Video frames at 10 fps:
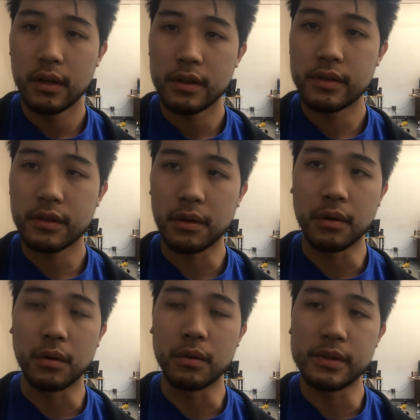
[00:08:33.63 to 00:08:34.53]

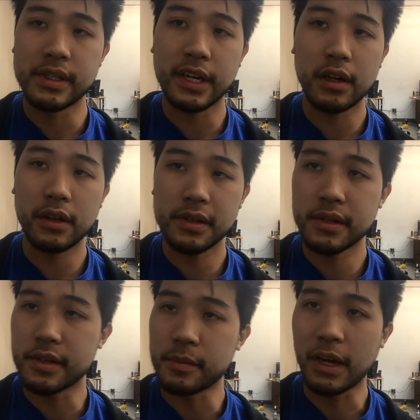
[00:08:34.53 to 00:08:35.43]
So
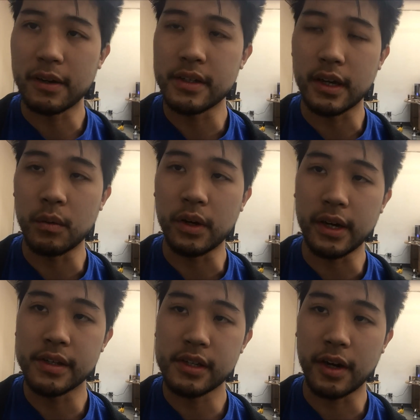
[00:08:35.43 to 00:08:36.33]
stickerless is about done. We're
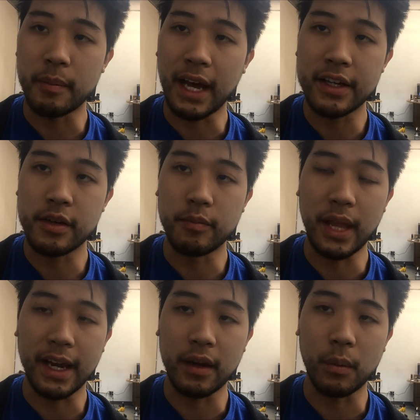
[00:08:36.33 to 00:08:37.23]
gonna start a batch of
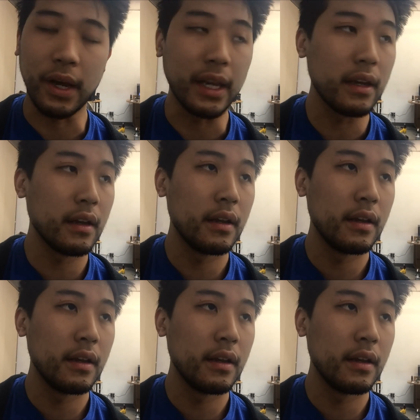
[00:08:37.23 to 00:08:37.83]
black and white,